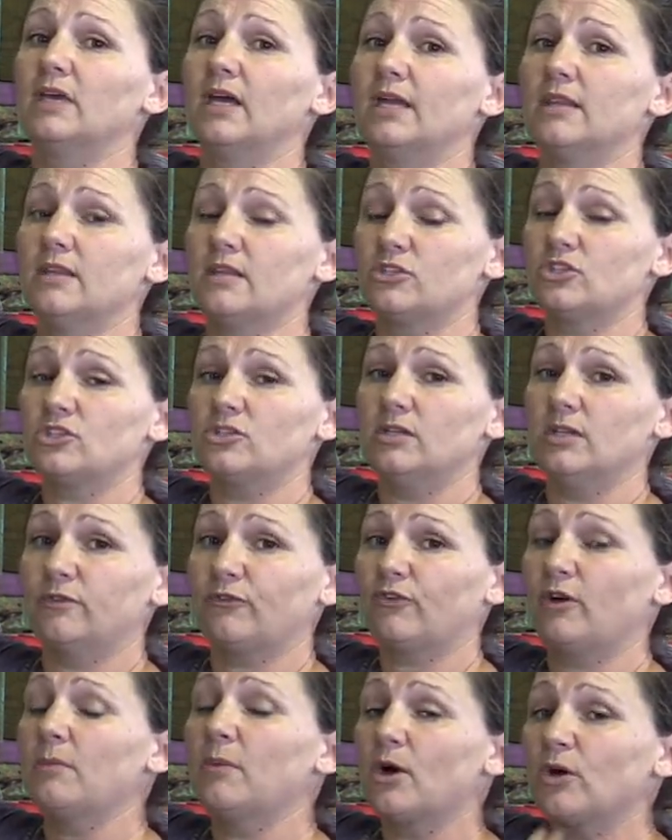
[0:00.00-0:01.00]
in the,
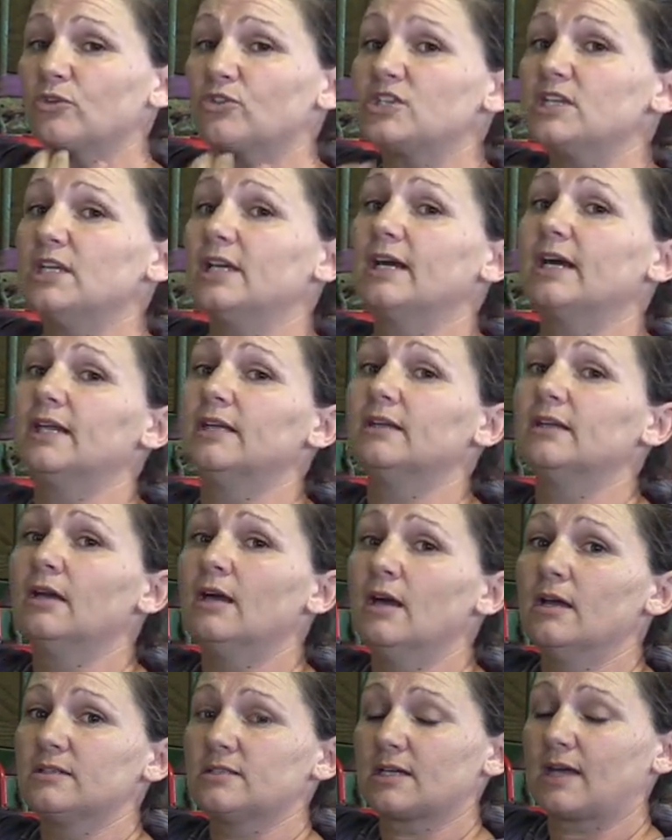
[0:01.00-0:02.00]
from her chin
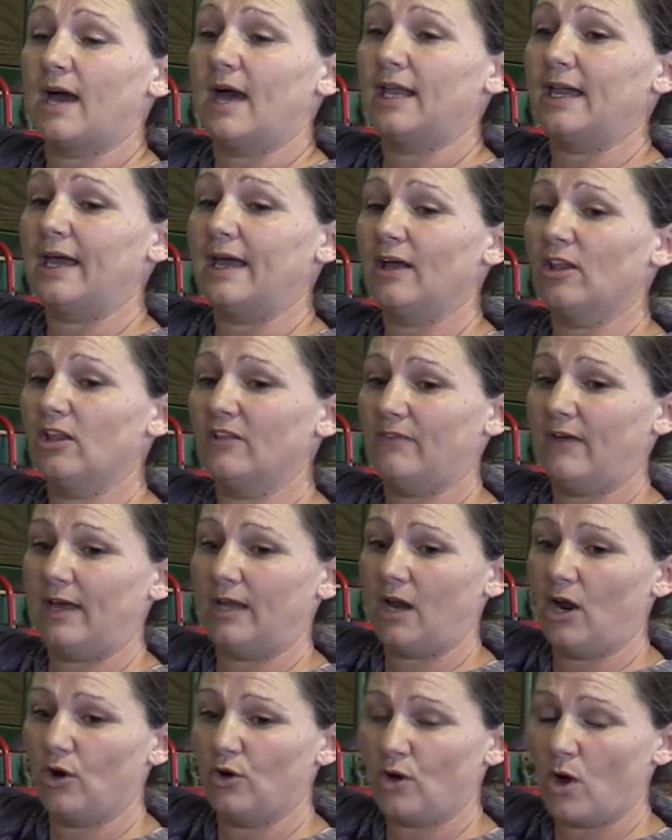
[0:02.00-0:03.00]
to kind of
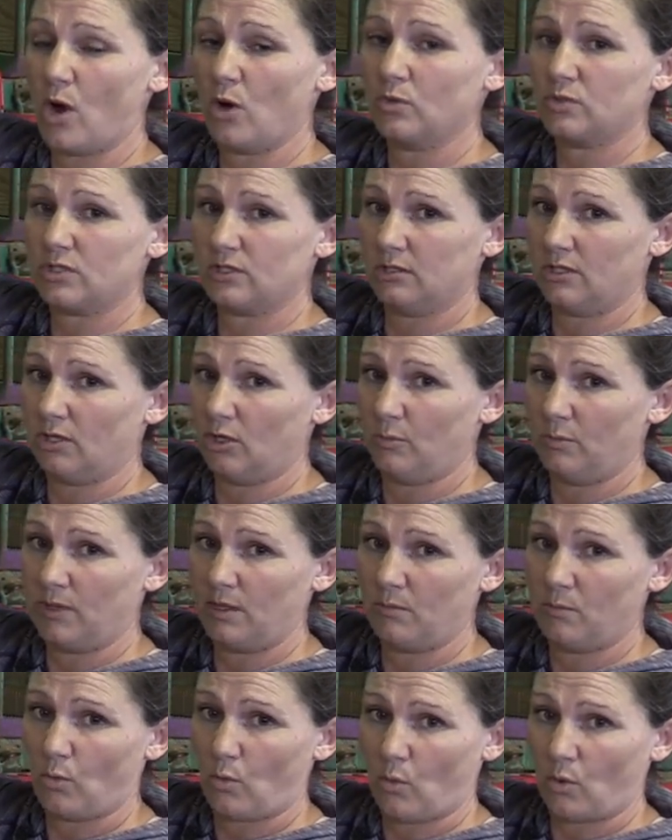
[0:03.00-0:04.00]
elevate her nose a little
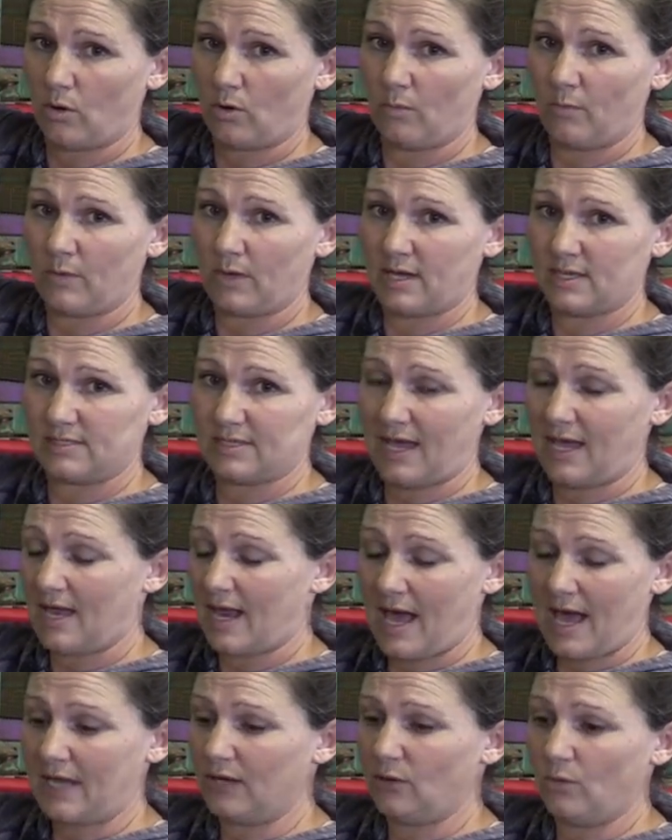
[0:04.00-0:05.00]
bit more because I,
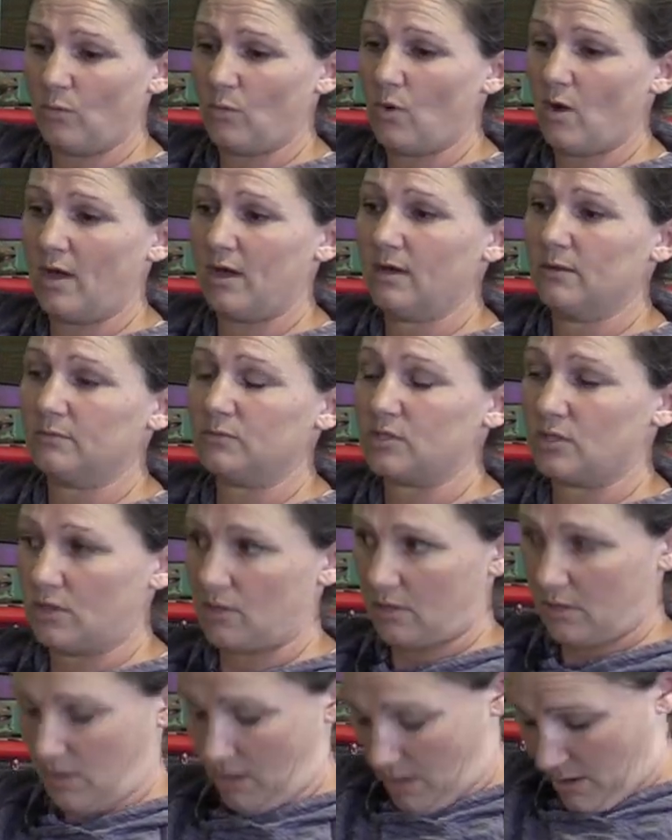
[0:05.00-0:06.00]
I don't want them
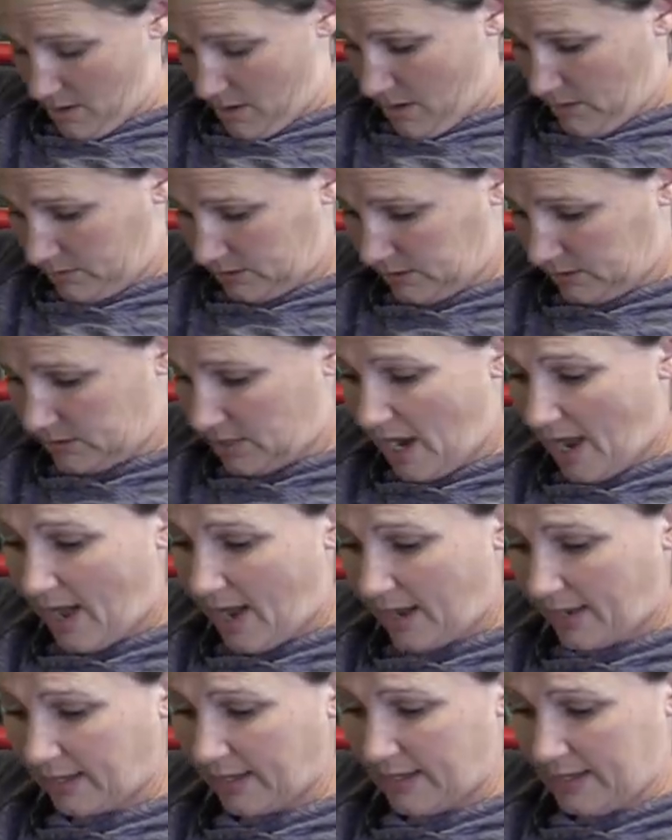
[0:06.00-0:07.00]
to, to
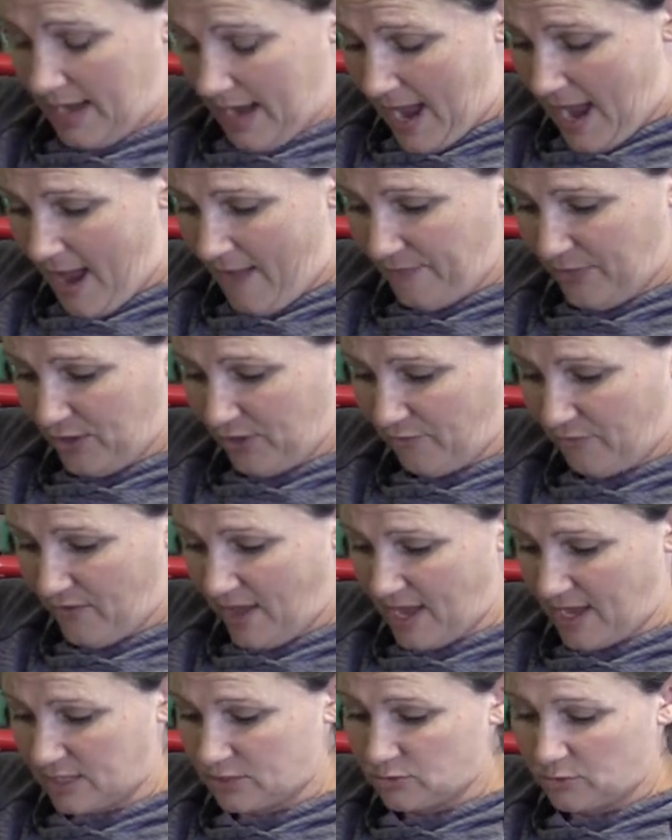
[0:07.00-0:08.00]
tuck and hide their
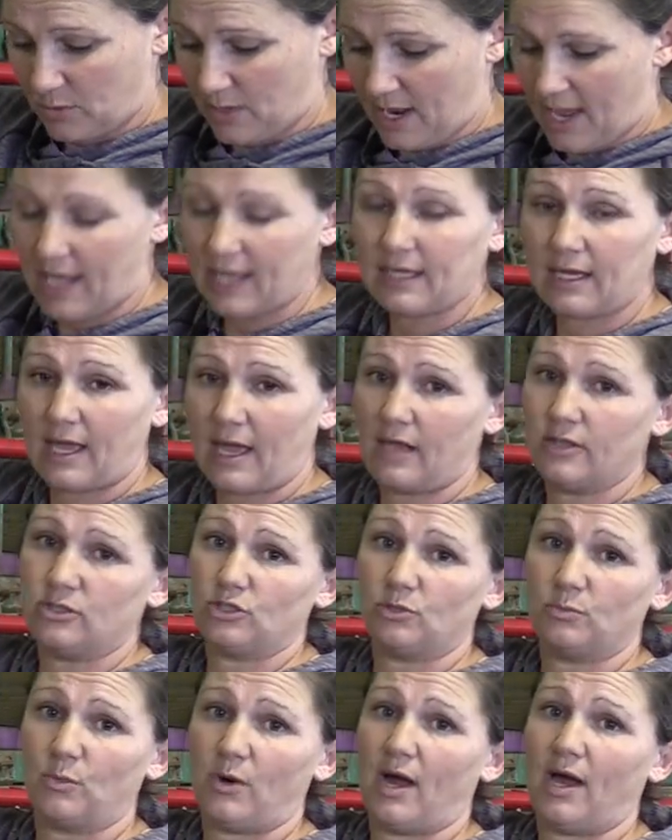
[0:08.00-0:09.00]
face when I
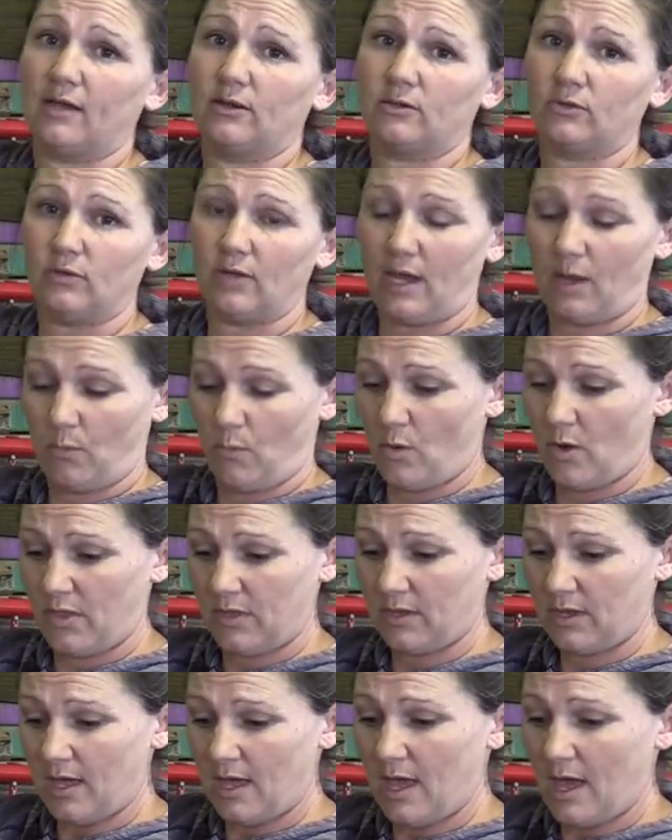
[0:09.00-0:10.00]
engage the bridle. I
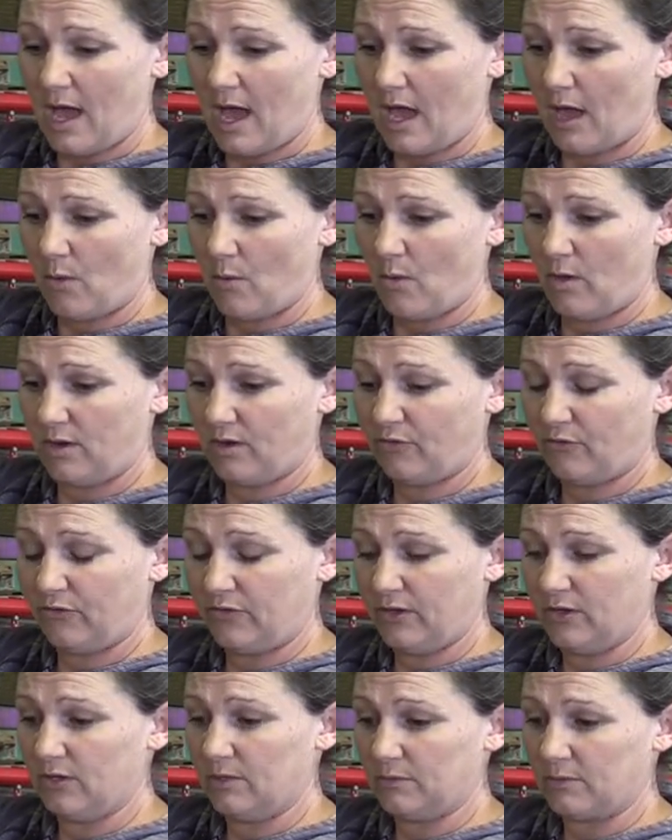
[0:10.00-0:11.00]
want, I want to
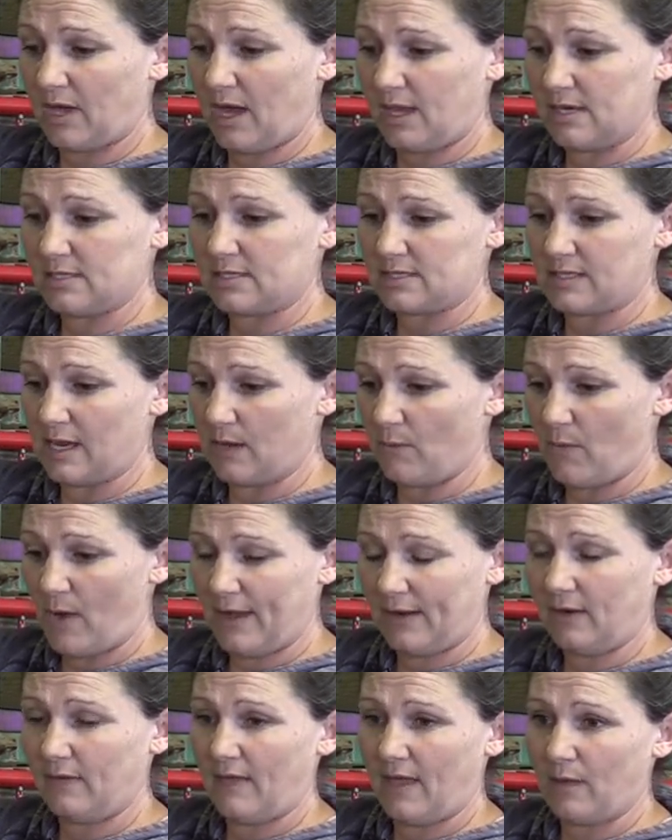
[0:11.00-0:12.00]
feel them kind of stay
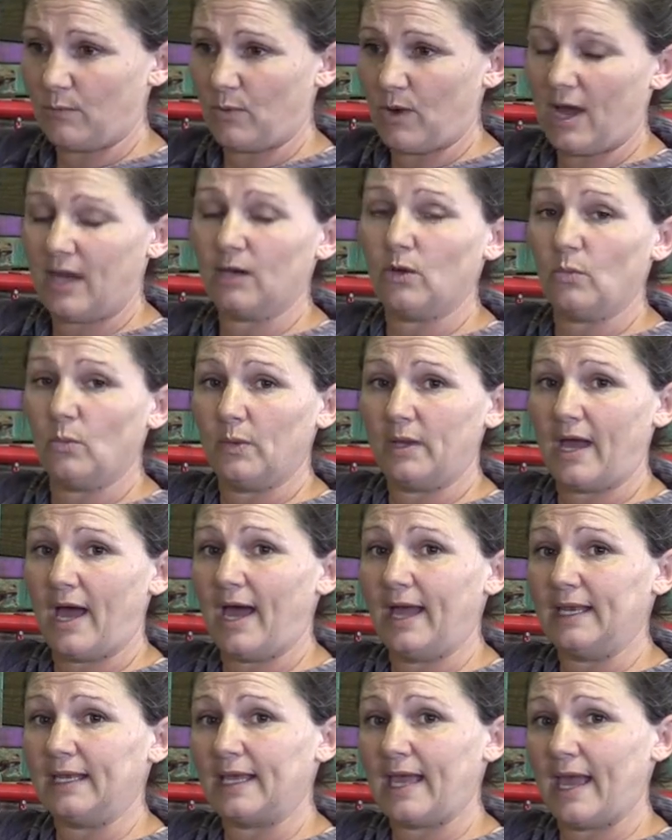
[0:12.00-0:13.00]
right on that bridle when
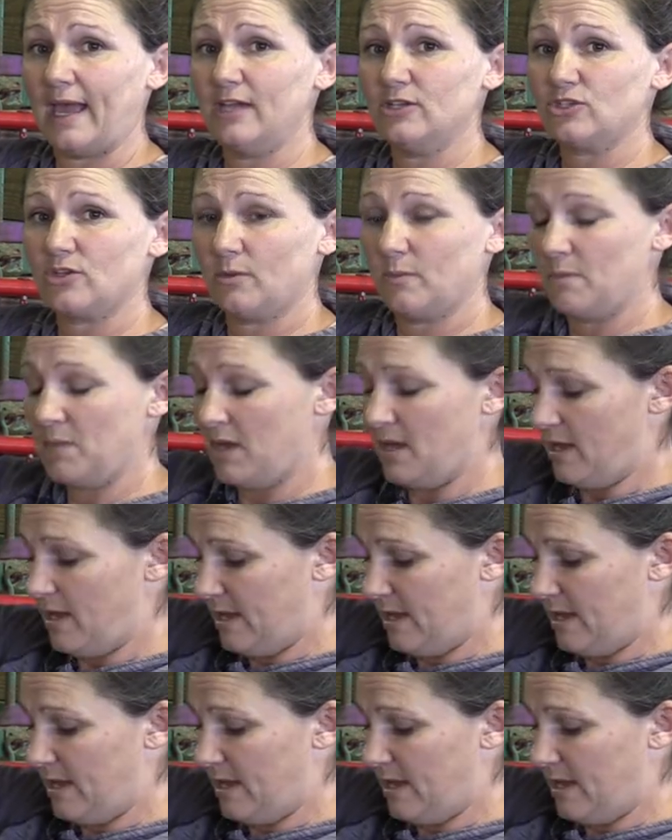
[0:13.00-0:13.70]
I engage them.